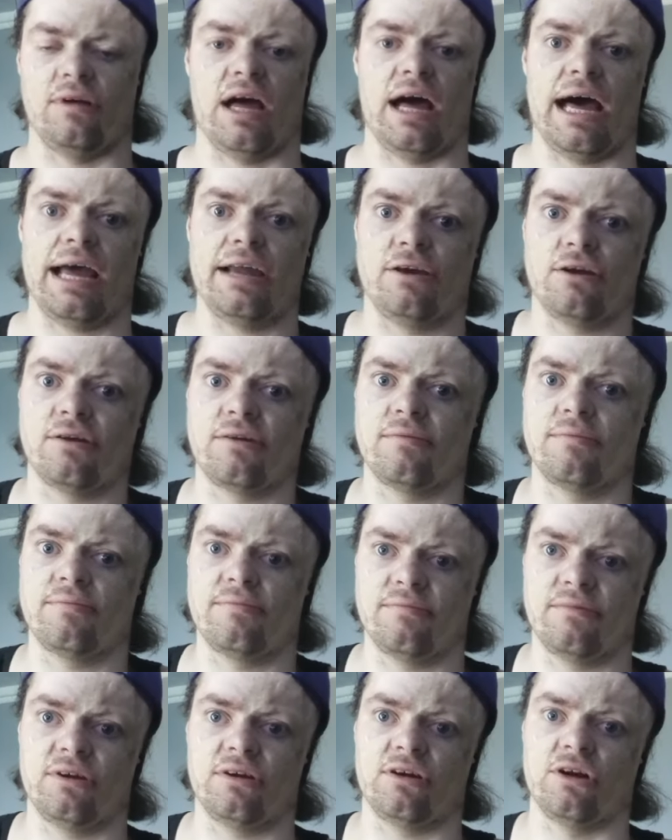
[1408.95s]
higher
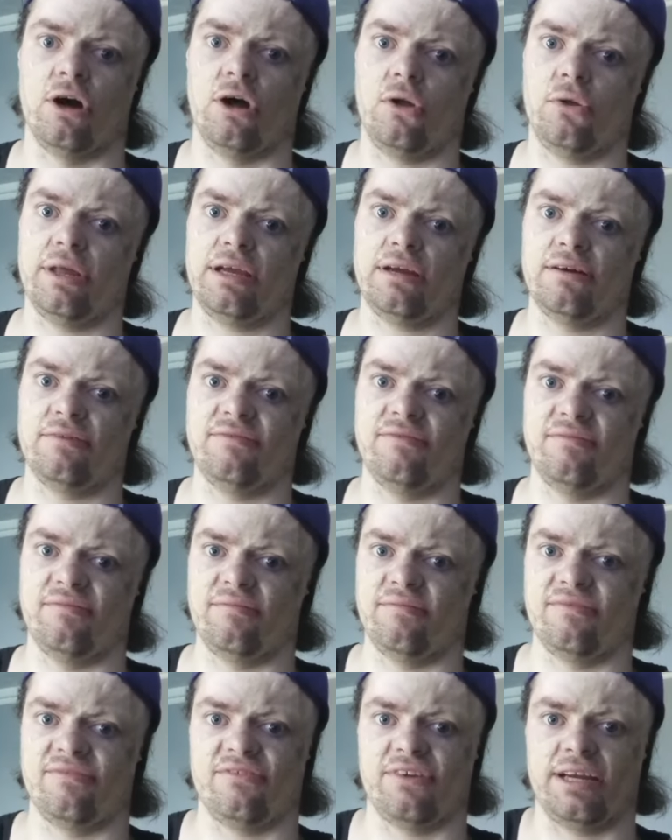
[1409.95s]
calling
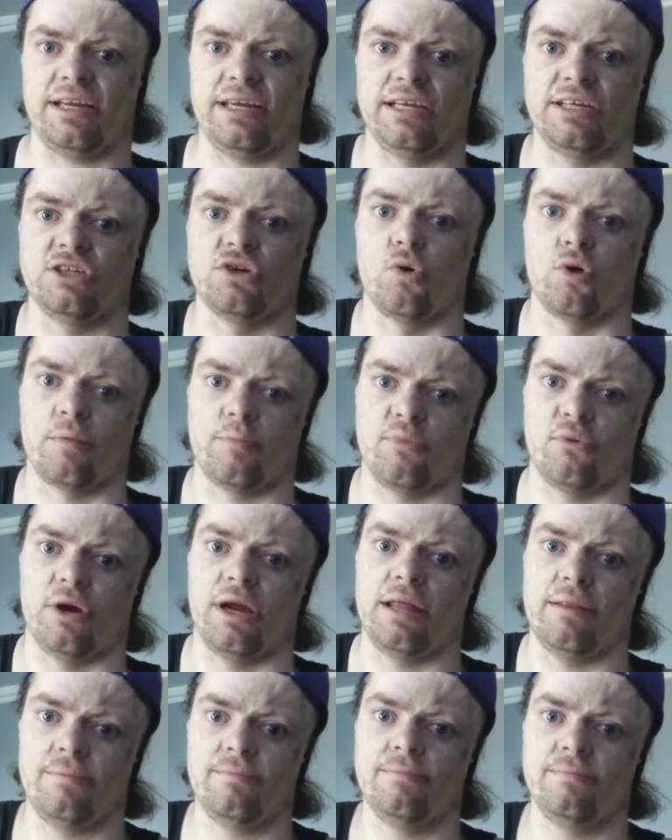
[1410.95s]
of freaking
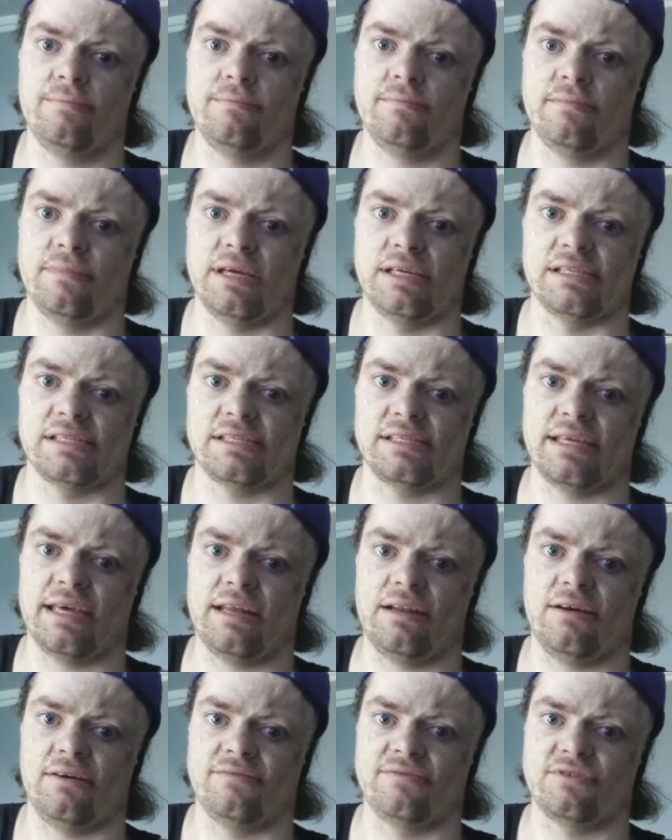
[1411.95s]
corporate
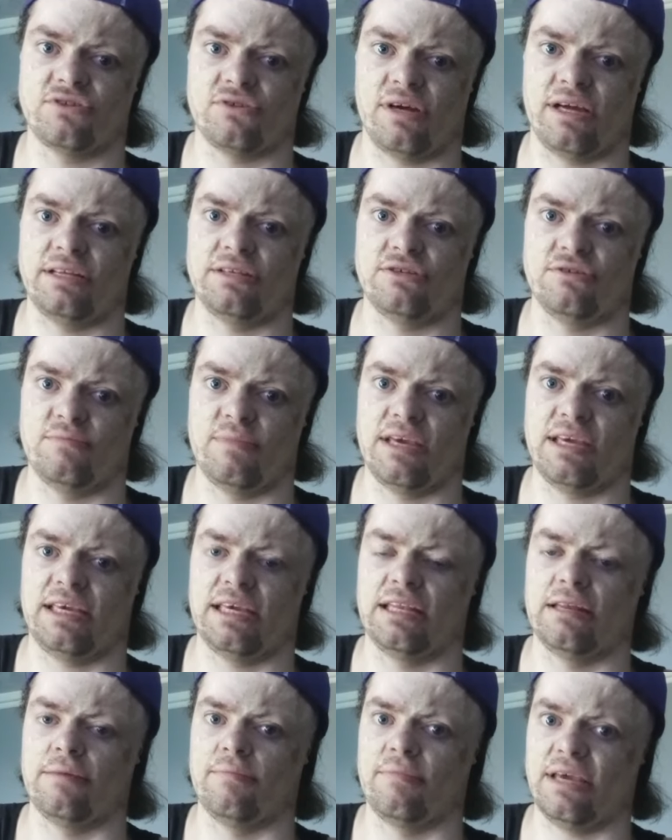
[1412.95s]
instead of trying to
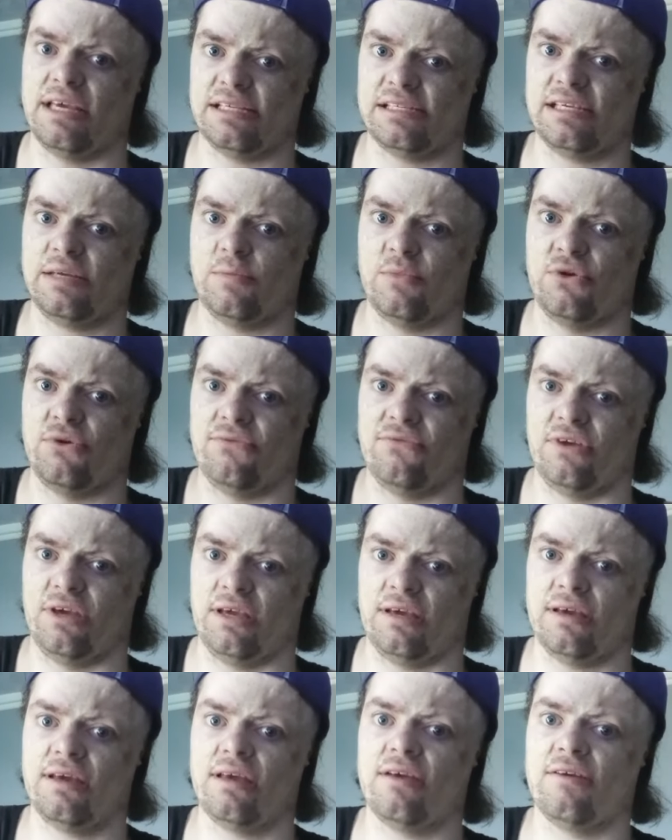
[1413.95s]
make an amazing
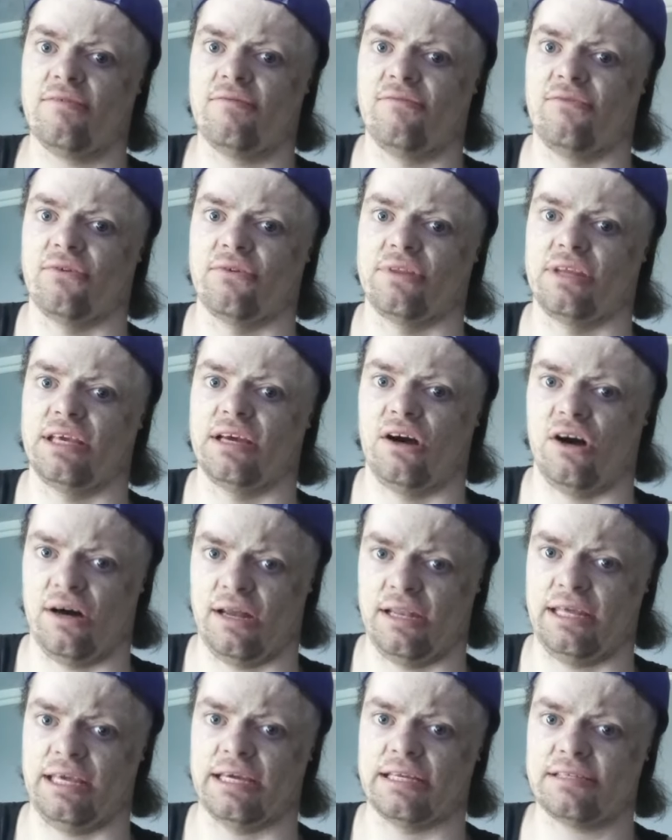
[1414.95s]
movie for the
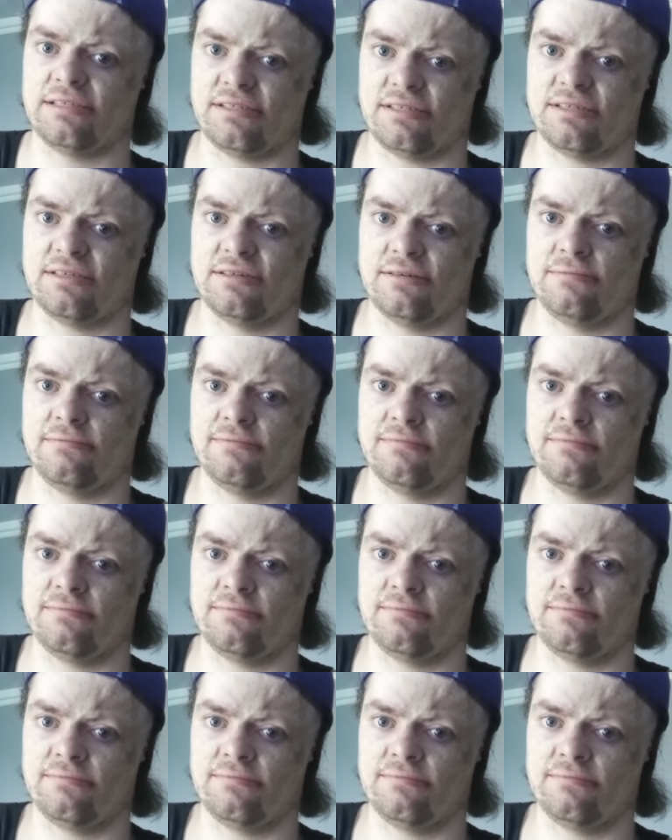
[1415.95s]
audience.